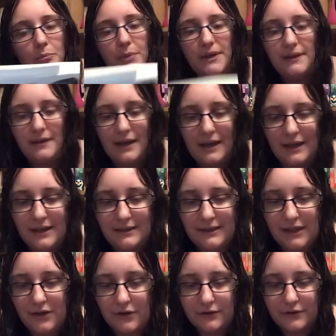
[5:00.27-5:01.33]
But I guess
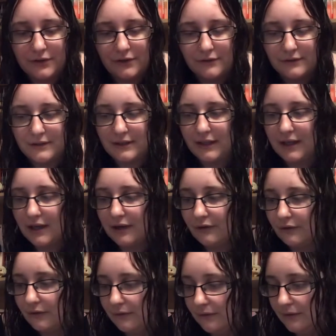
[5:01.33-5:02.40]
they also don't say how
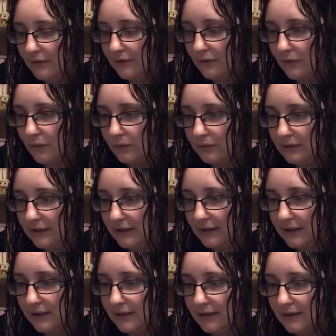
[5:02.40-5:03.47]
old he
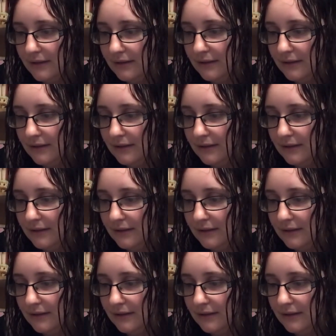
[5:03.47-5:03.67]
is.